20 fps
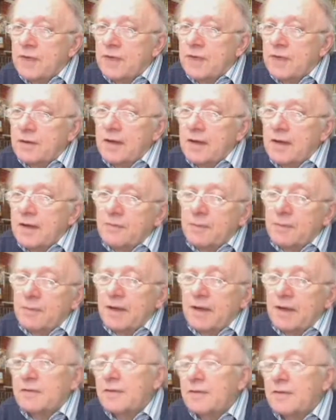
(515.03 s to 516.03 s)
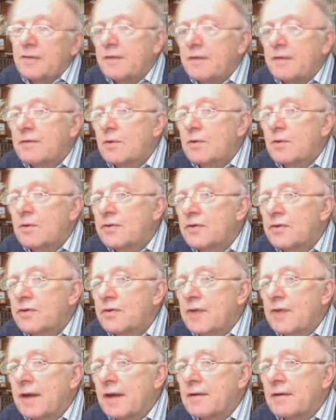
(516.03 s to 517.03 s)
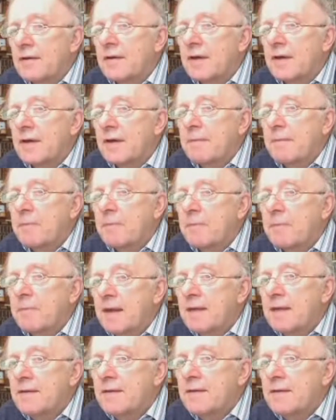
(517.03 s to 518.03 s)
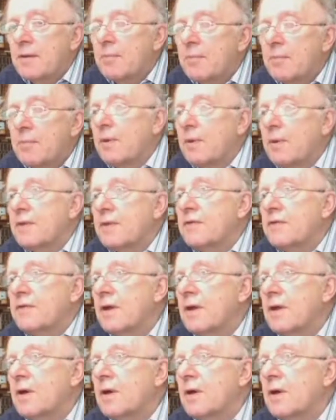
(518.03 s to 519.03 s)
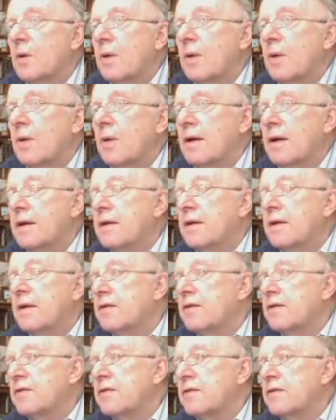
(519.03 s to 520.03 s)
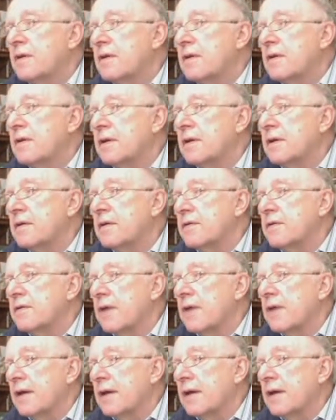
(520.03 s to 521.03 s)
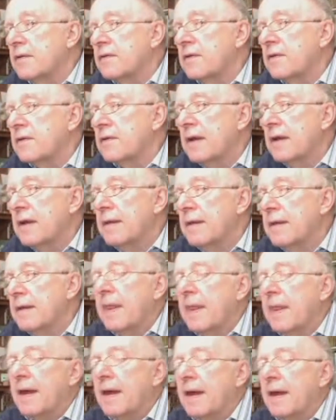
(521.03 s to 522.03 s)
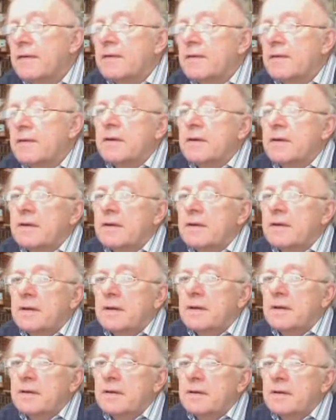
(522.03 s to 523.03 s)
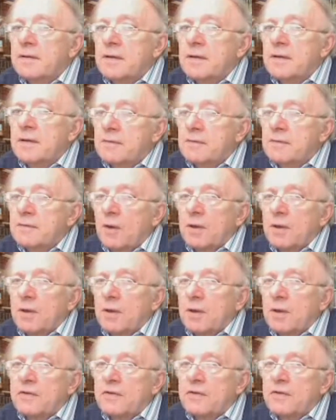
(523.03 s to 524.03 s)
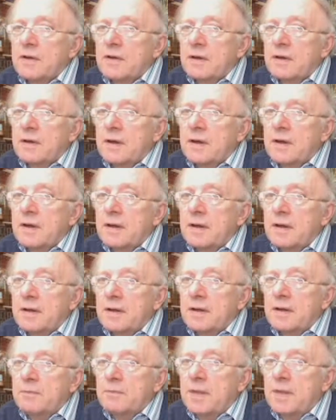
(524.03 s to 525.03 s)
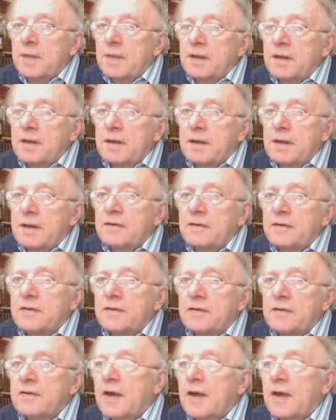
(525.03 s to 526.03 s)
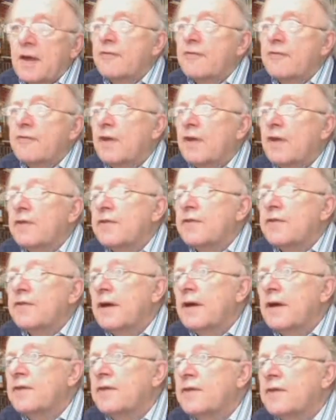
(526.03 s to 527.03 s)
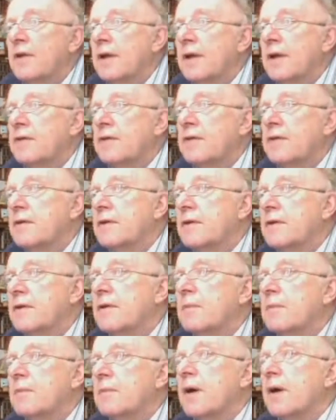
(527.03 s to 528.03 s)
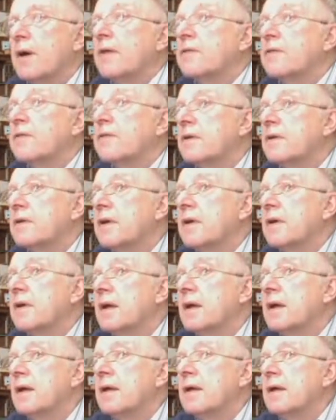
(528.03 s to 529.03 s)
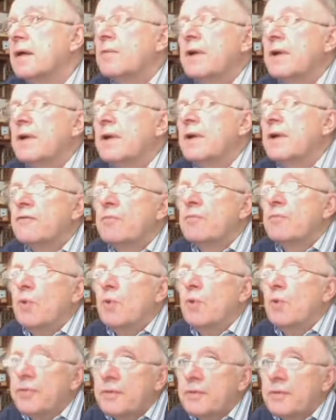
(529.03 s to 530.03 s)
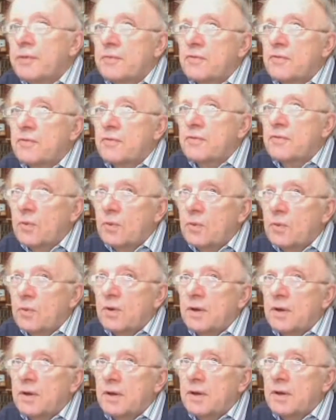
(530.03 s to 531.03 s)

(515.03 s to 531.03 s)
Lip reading: aspect of that, of course, is that there are poets who are interested in science. And these poets, in many cases, have felt isolated in the past. We have brought them to